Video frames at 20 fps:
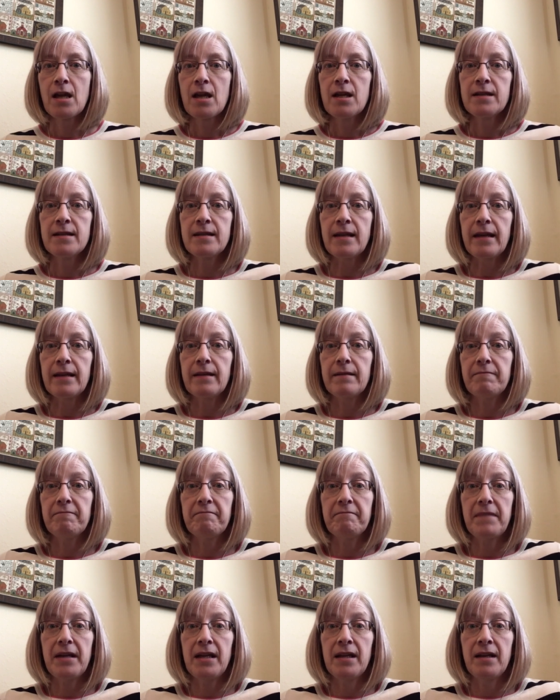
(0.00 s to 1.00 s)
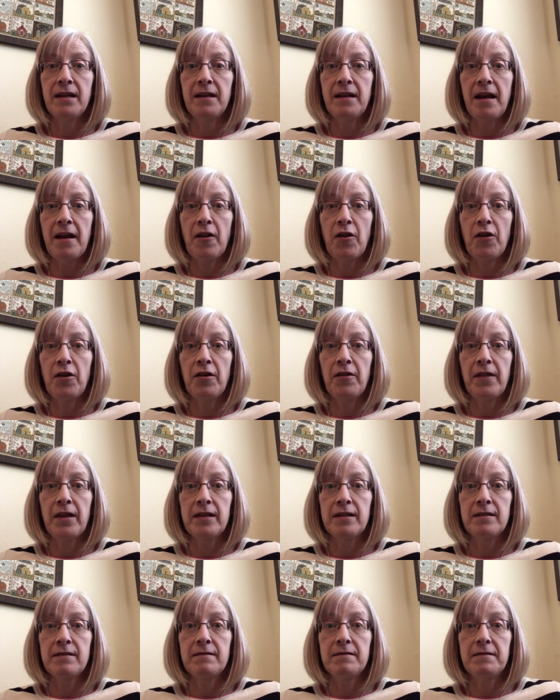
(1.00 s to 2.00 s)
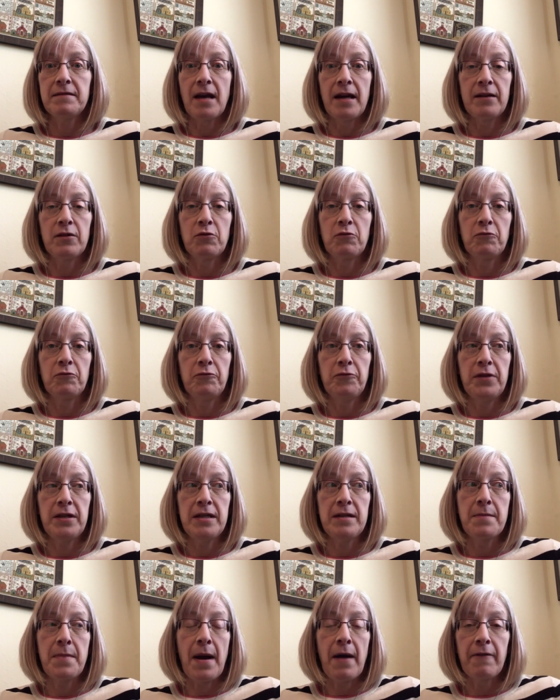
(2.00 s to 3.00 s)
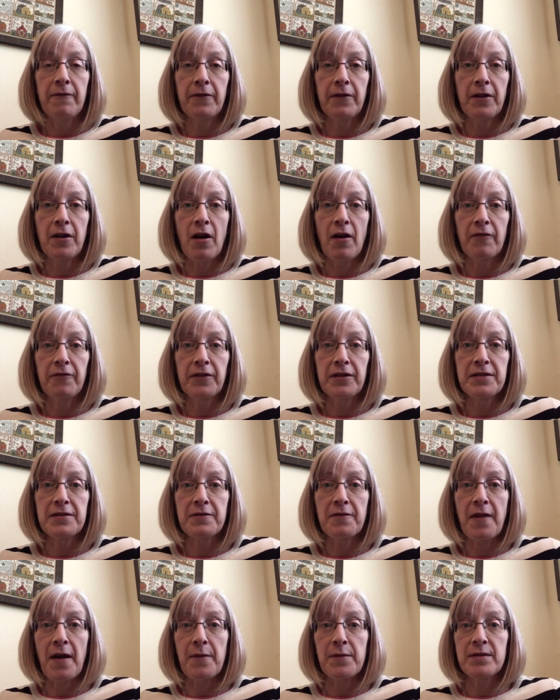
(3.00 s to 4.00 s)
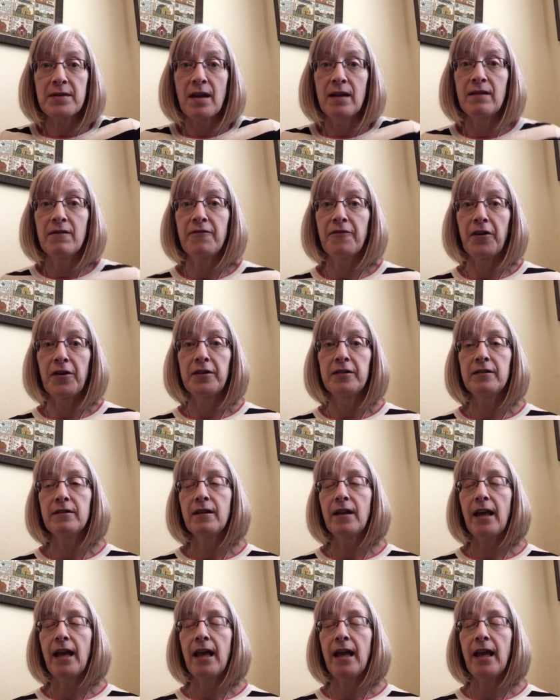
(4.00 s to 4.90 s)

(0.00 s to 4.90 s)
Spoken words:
set in an area that I don't read about very often. So that was kind of fun.